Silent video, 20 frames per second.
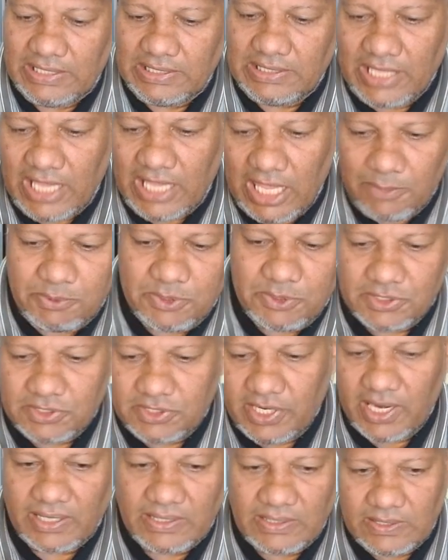the
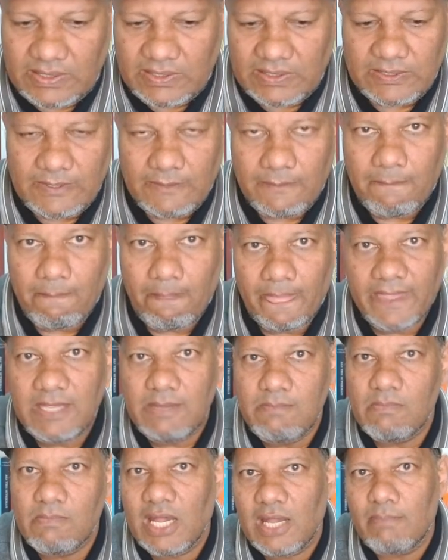abstract
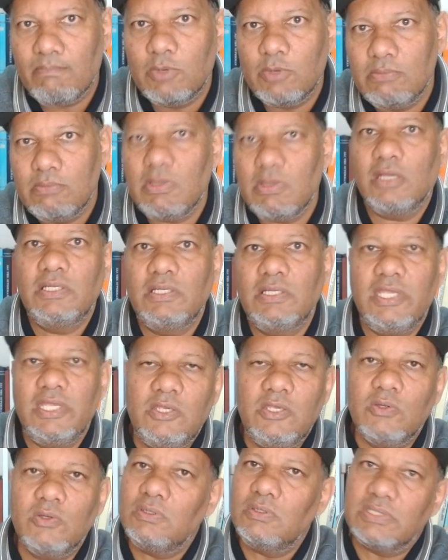Imam
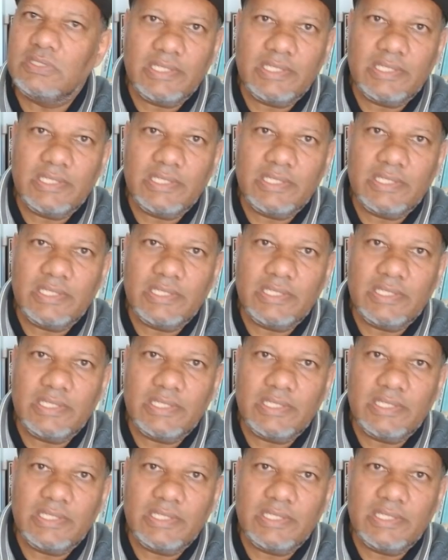Mahdiyun,